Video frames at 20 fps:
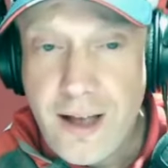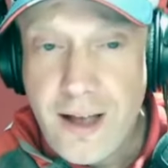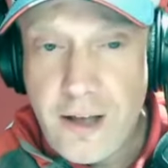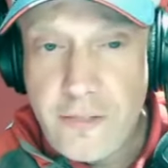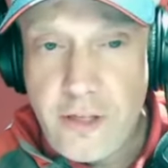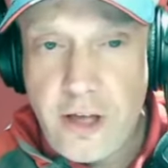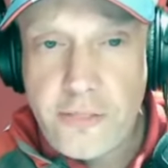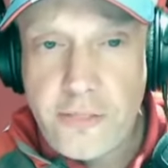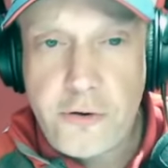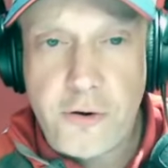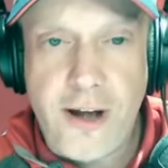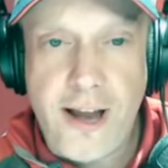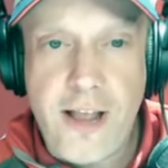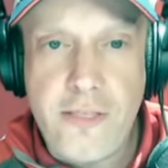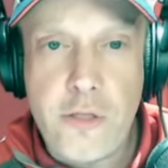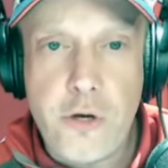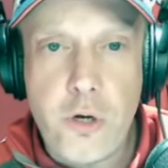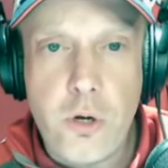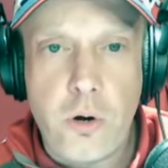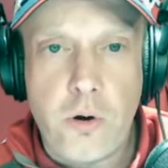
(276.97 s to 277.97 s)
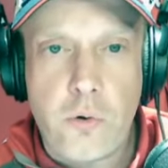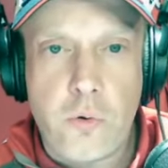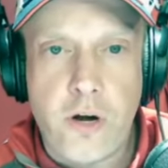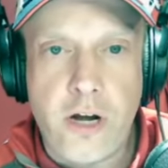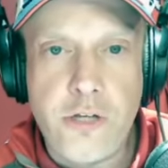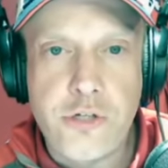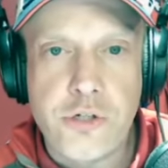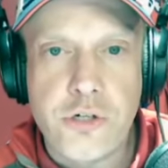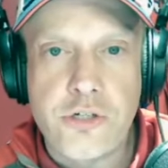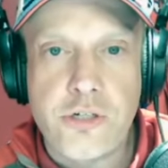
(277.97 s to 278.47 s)
On the other hand, the New York
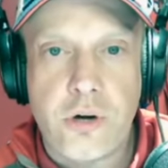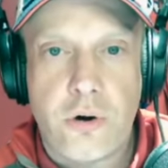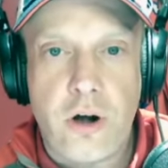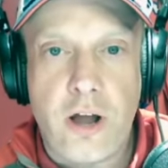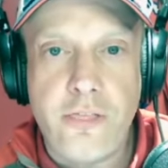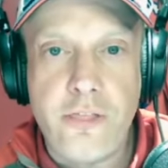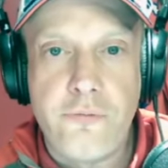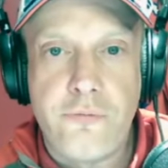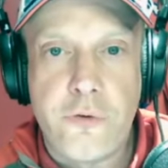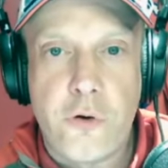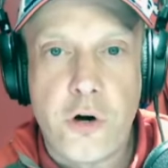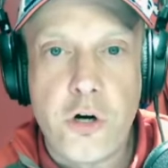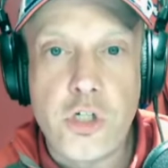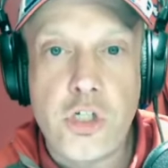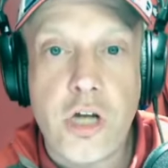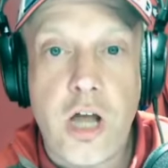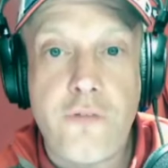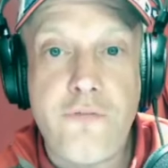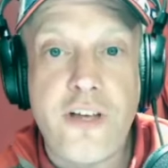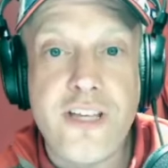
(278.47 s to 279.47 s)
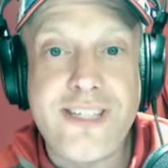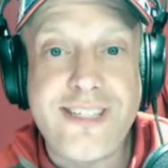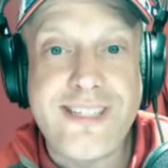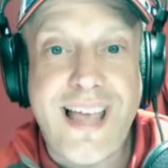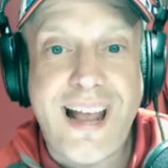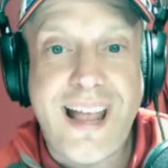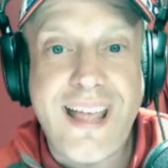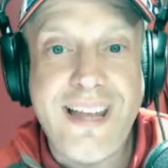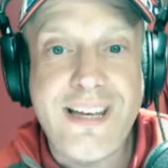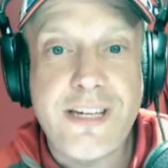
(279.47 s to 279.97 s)
Rangers are on the verge of a
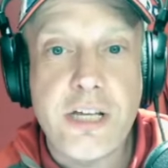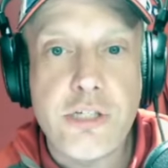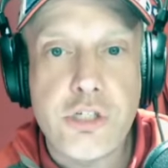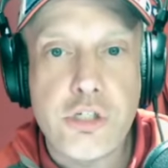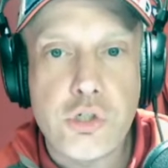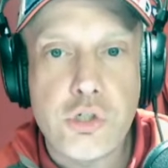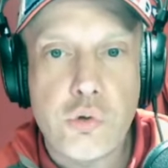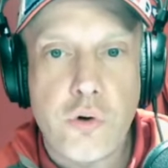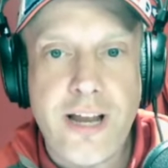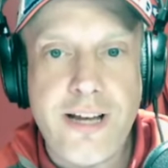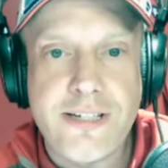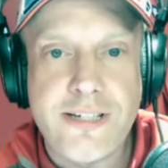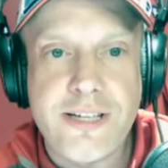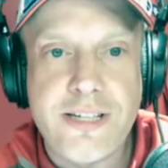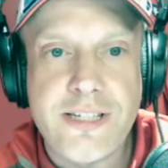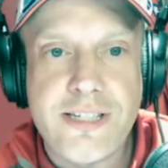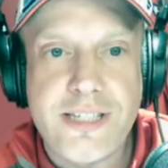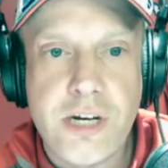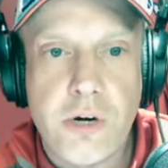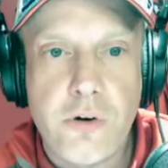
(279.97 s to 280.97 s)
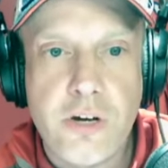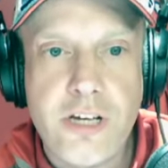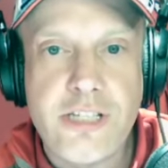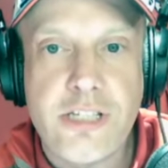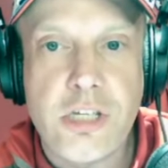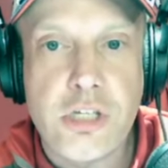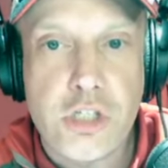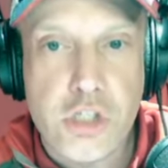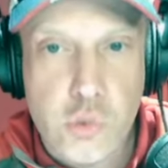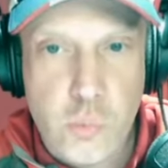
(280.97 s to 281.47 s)
second straight
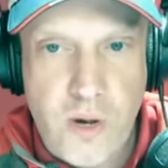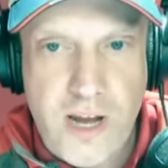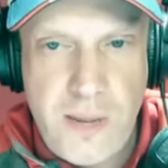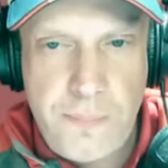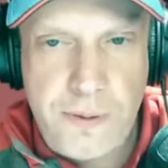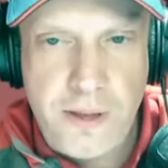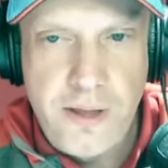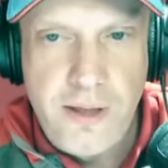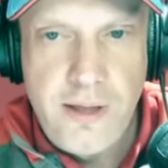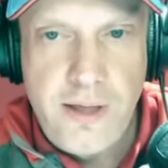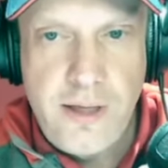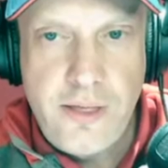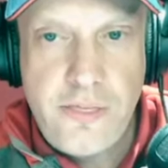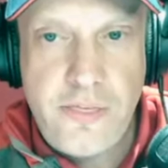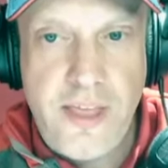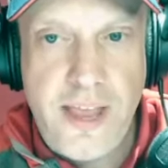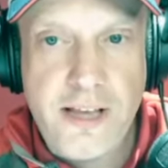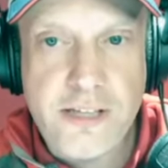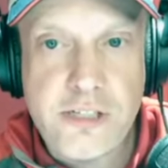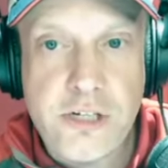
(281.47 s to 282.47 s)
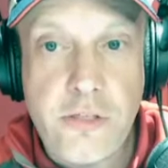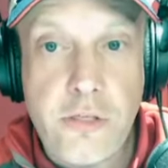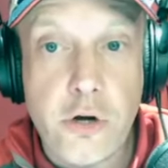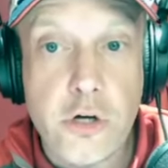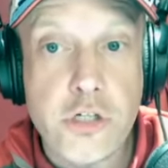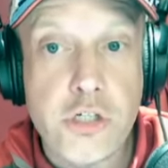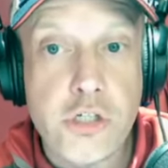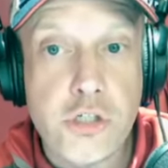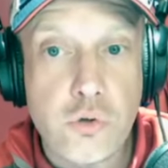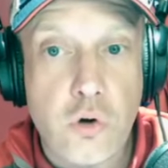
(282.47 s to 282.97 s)
series sweep, Thanks to
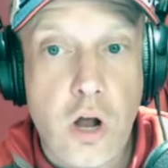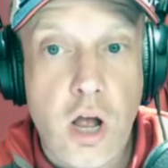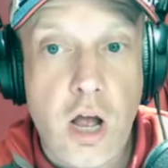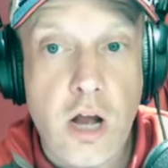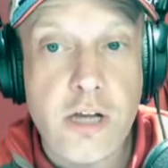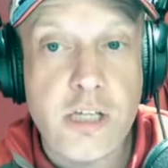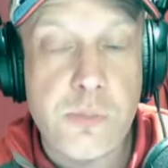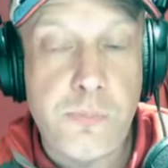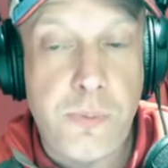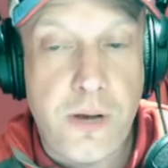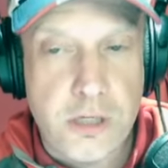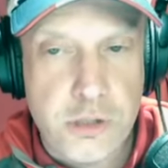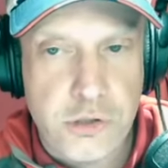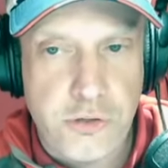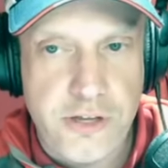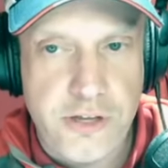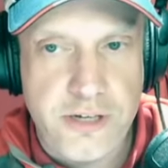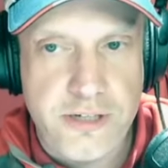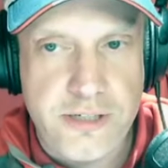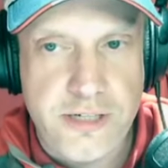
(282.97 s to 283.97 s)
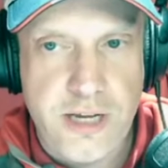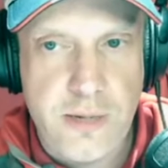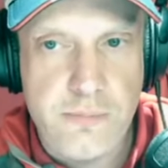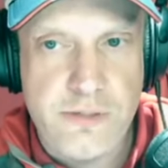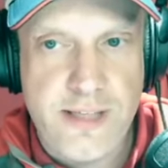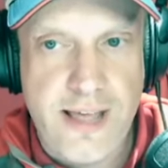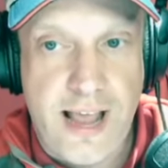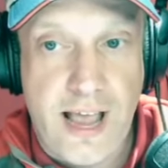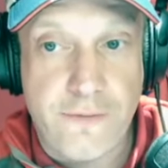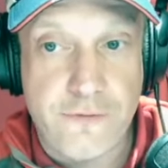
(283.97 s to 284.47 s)
their strong specialty
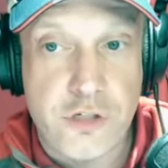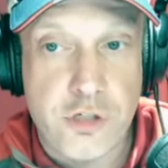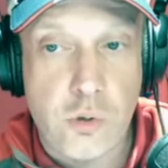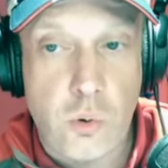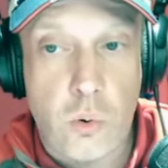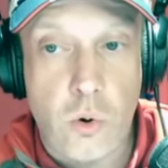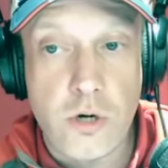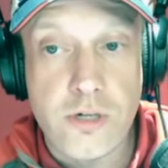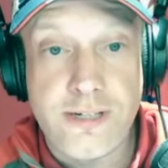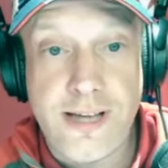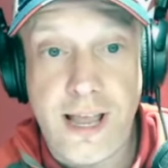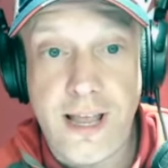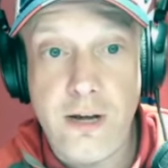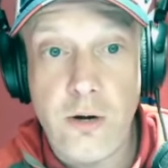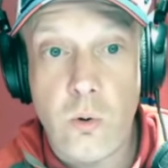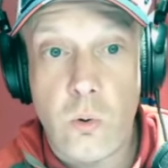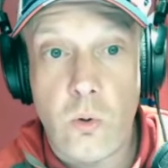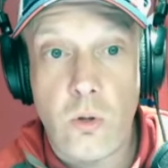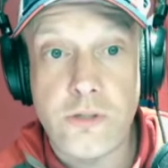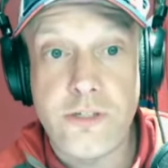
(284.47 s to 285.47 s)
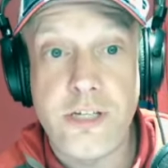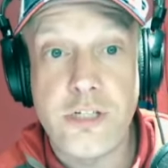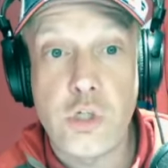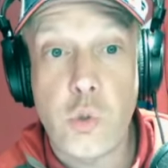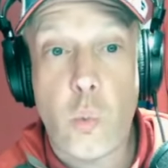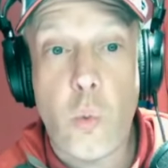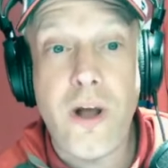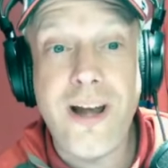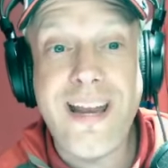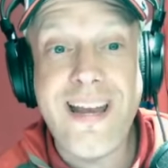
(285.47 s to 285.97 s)
teams, they have scored 10 goals and
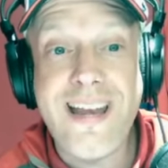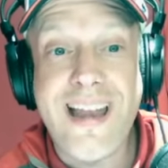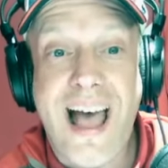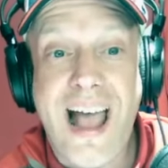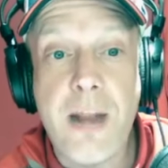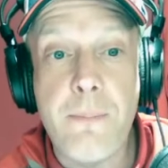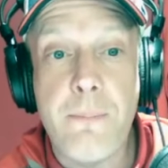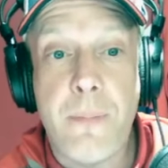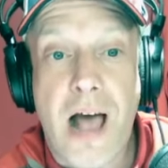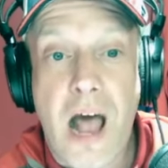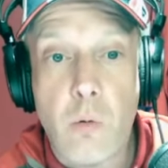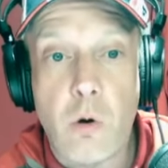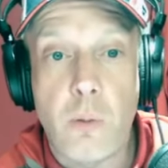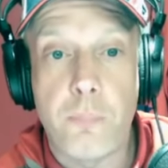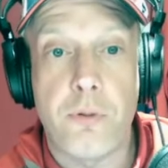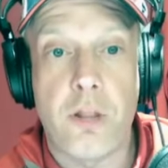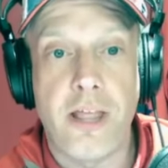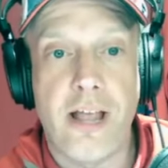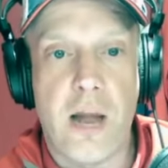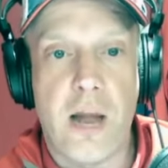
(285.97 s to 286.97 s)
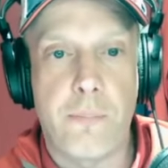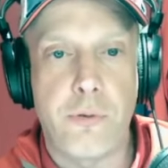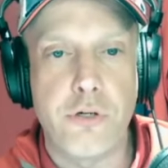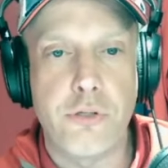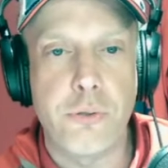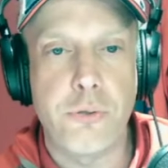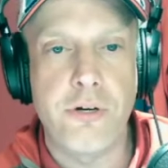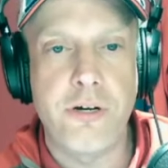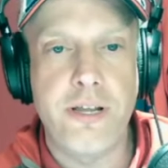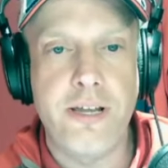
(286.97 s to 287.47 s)
29 power play
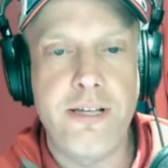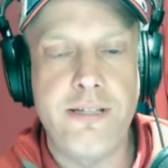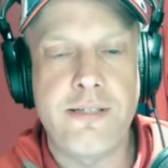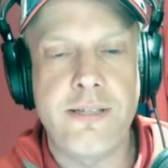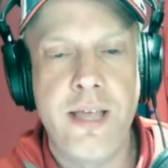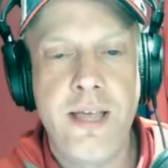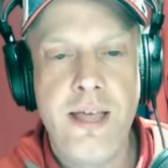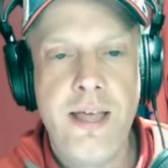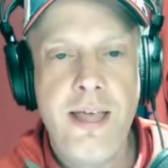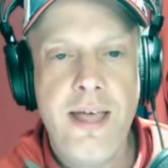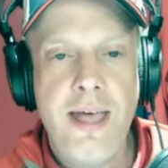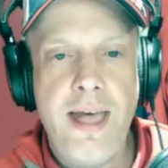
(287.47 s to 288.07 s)
opportunities